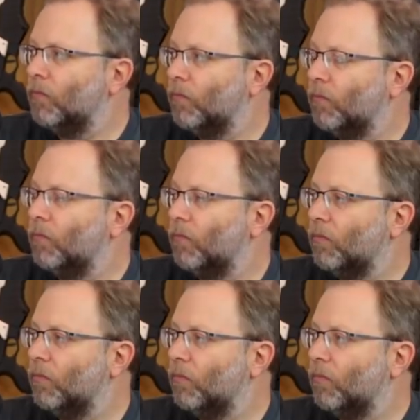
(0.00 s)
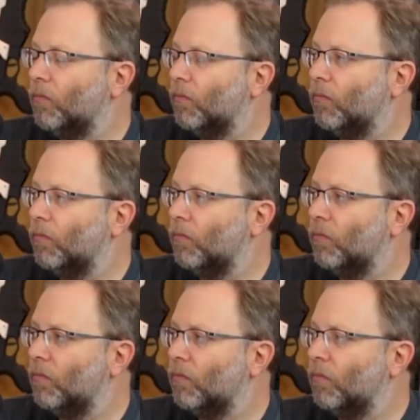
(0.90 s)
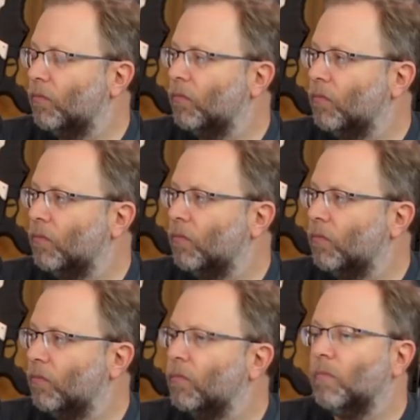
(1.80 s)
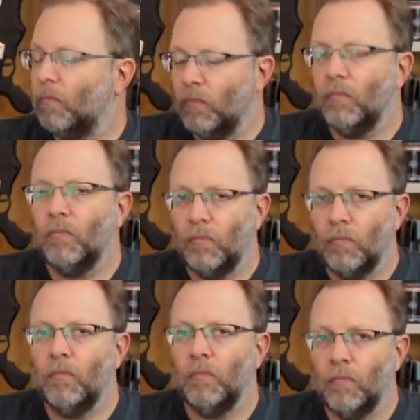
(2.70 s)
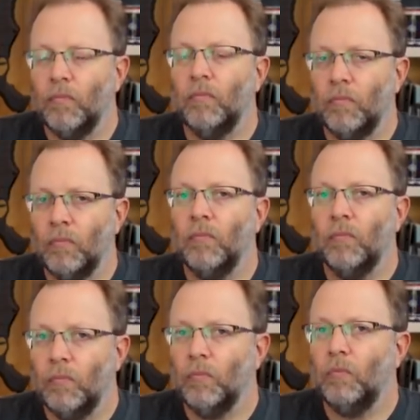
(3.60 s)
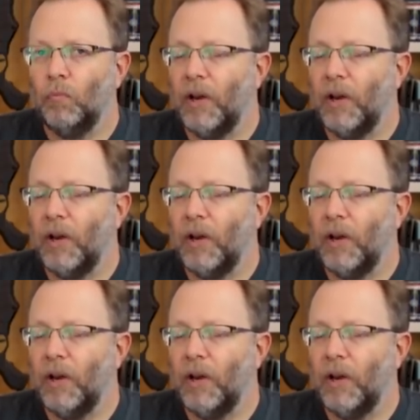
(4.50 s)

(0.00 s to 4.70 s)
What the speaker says: (not speaking)